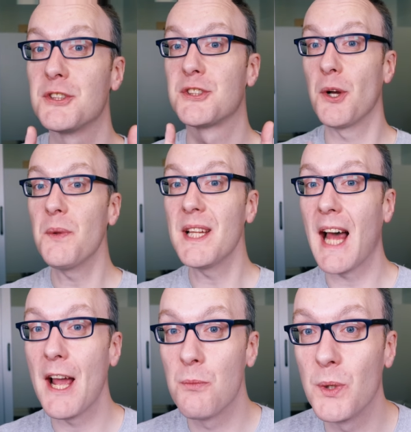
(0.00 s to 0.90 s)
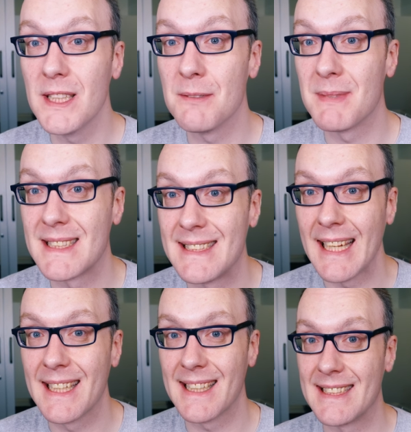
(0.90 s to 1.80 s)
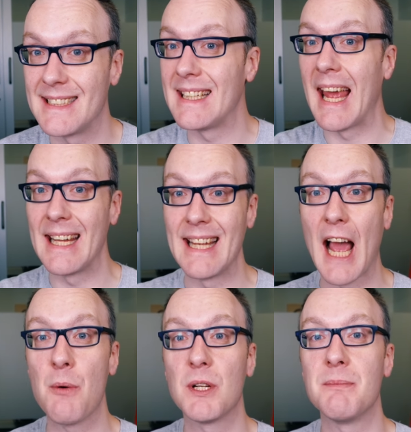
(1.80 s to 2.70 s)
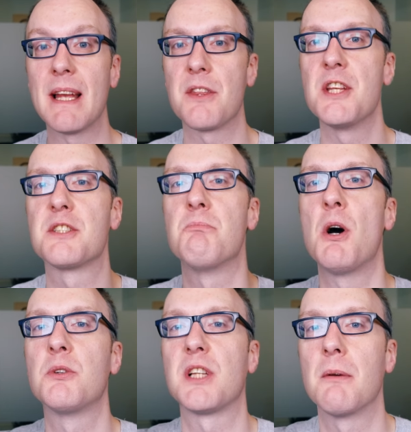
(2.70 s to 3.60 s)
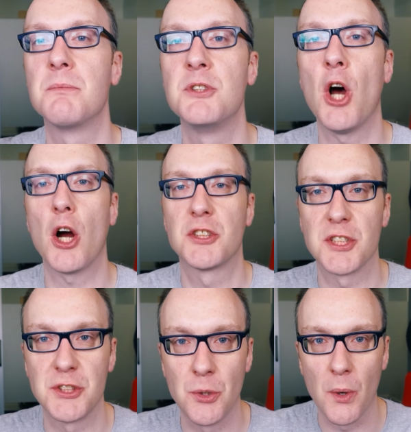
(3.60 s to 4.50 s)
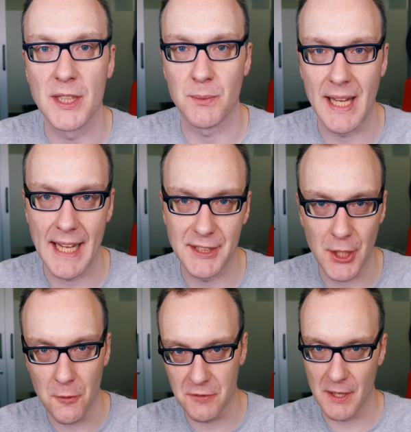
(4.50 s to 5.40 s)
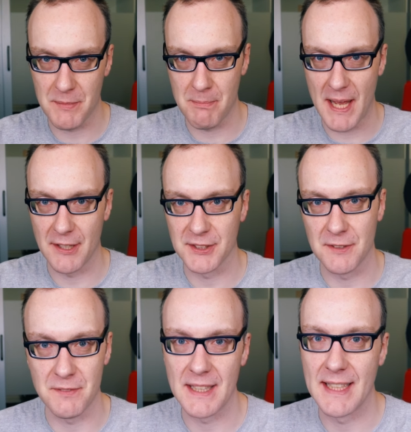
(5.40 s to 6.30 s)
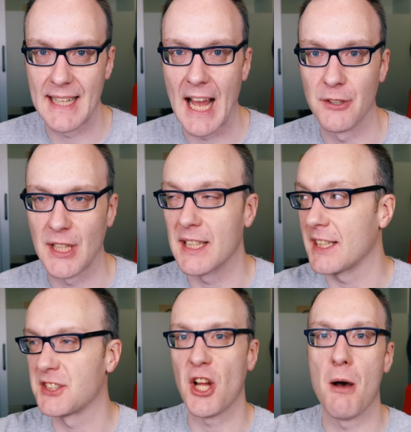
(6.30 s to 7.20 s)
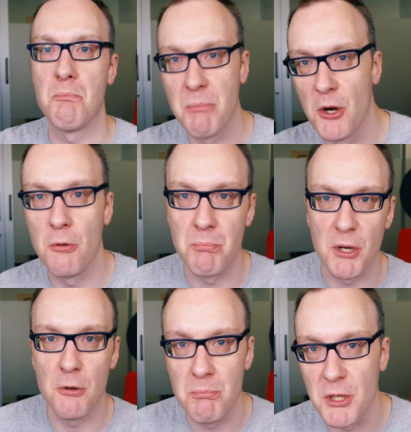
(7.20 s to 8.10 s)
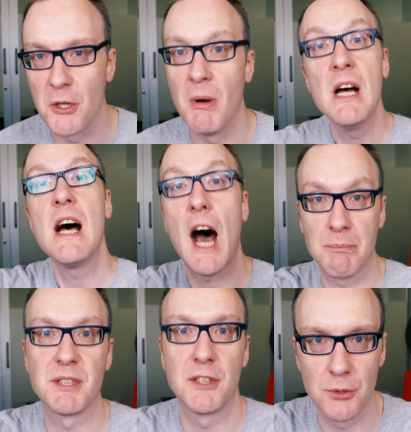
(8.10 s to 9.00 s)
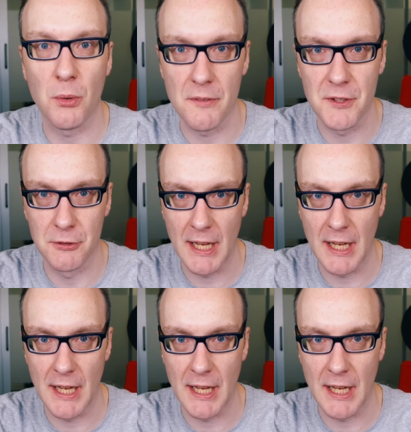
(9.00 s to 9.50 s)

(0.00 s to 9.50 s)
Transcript: So that I wouldn't mistakenly see any, I would make this most obnoxious noise when I had to go fill up the pails to feed the cows. I'd like stomp, boom, boom, boom, up to the door of the